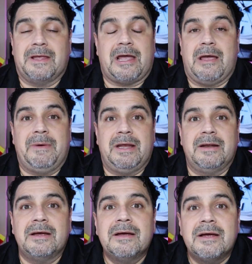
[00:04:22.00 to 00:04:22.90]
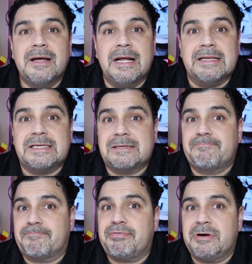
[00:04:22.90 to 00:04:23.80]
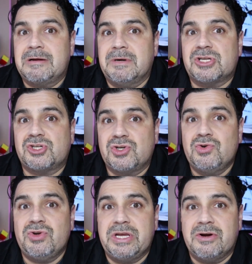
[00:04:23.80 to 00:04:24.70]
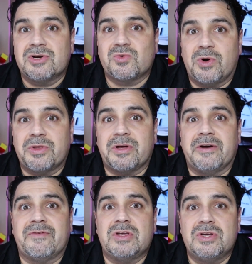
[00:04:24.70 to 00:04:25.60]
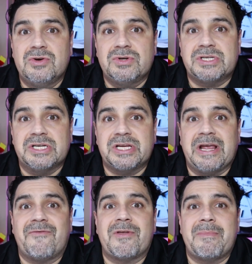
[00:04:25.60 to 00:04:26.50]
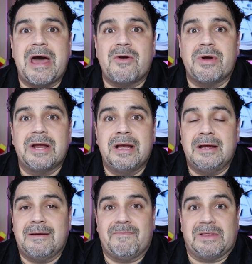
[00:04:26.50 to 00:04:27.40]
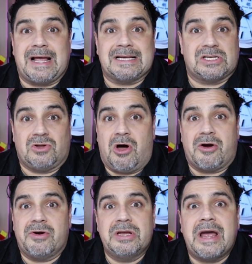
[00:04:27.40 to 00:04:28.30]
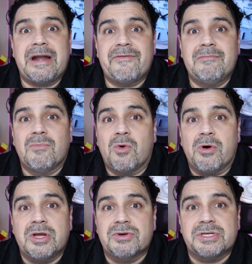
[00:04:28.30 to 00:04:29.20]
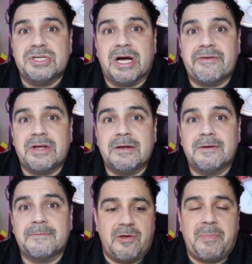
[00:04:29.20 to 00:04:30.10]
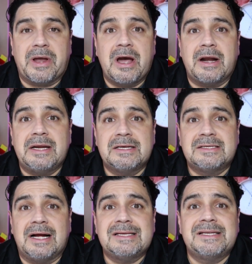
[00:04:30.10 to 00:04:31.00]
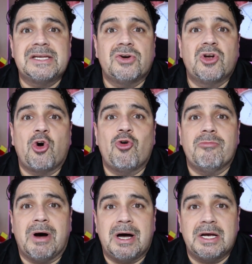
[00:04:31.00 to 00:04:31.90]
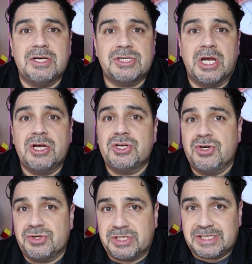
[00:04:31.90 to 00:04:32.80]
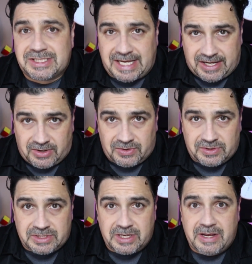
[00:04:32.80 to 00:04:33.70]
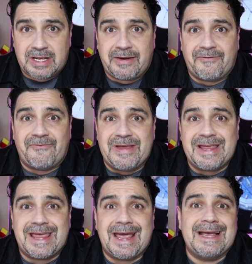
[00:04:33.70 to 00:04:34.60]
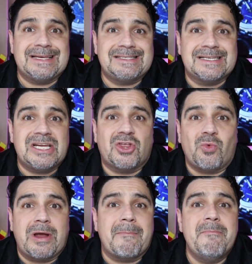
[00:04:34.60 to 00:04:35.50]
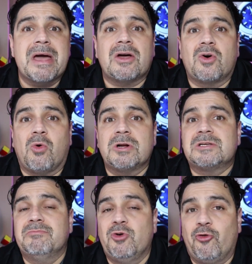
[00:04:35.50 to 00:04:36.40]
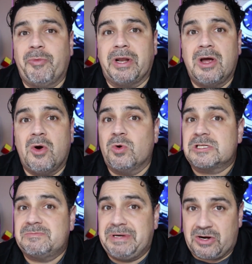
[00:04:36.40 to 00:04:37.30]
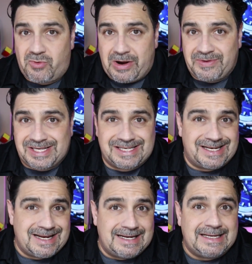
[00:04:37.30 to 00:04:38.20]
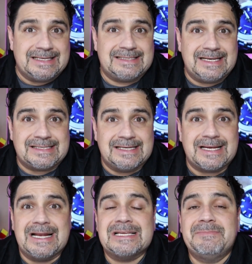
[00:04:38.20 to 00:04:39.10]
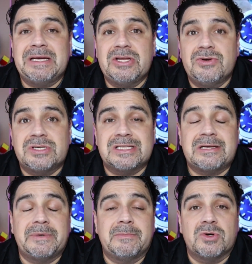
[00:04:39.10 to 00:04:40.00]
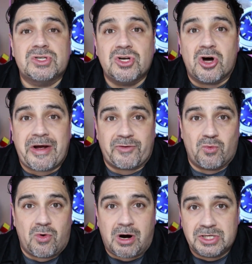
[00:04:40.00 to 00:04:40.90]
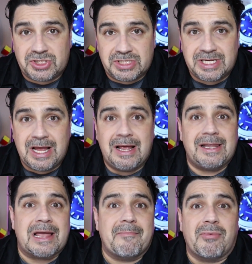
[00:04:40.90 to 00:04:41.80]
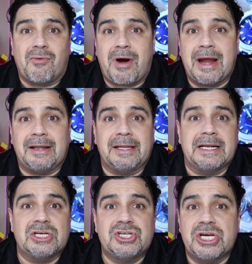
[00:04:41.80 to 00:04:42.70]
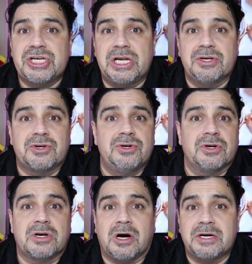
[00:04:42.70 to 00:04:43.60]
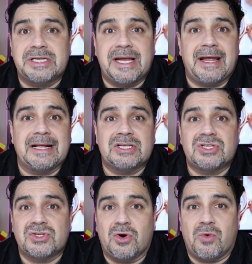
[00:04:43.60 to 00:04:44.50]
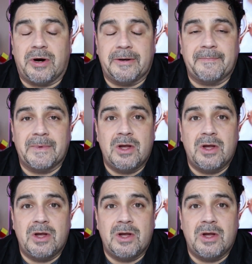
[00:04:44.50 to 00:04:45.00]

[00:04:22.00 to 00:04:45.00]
I mean, it's pretty much 2 years worth of usage. If the battery lasts longer, you got even more usage out of it. The Pagani Designs Daytona Homage uses Seiko's VK63 Mecha Quartz movement, which has been around since the 1960s and has been used in some of the most sought after watches like Breitling, Jaeger-LeCoultre, Cartier, and so on.